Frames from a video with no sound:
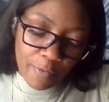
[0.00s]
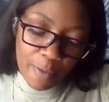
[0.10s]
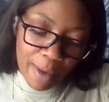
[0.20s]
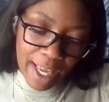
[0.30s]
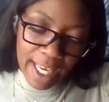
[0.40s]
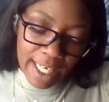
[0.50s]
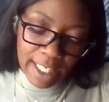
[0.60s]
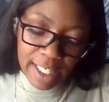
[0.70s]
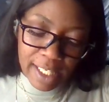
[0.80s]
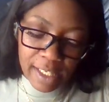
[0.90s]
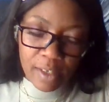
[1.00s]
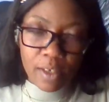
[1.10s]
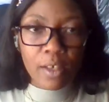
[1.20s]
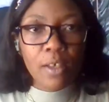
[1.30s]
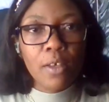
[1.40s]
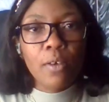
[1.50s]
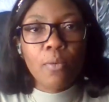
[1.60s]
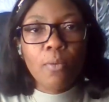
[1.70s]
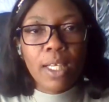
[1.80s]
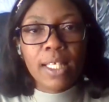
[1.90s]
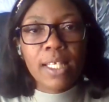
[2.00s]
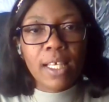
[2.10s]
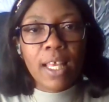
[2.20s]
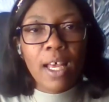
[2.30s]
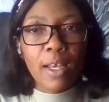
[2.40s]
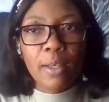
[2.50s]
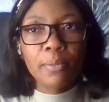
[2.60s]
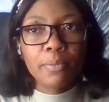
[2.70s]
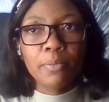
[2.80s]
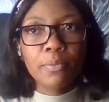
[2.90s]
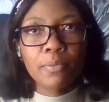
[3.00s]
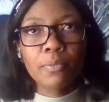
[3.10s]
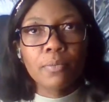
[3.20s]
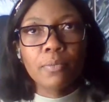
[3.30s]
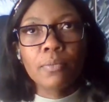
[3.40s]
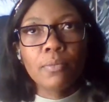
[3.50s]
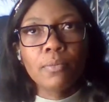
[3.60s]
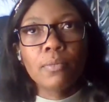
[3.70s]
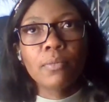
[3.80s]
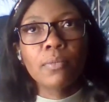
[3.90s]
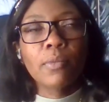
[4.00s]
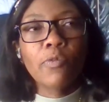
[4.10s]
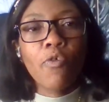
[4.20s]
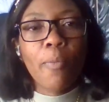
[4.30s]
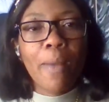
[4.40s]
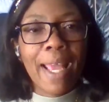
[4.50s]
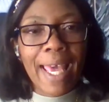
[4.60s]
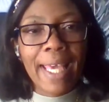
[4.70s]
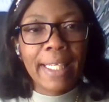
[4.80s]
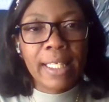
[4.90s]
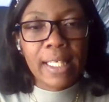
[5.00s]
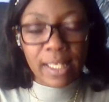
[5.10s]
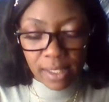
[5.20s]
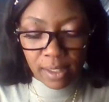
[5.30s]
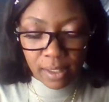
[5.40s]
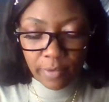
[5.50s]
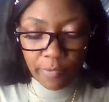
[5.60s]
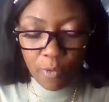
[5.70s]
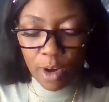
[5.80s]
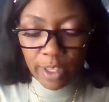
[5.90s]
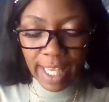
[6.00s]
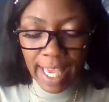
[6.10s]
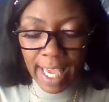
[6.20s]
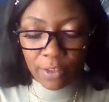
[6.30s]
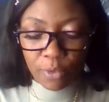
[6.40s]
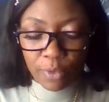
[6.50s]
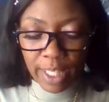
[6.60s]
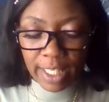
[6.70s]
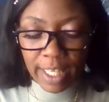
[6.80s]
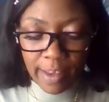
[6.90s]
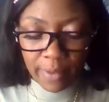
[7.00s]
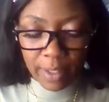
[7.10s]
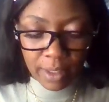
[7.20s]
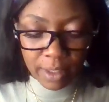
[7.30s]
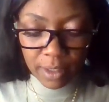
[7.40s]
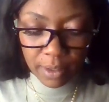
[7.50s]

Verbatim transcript: for my eddies what's to come for my eddies for the 8th through the 11th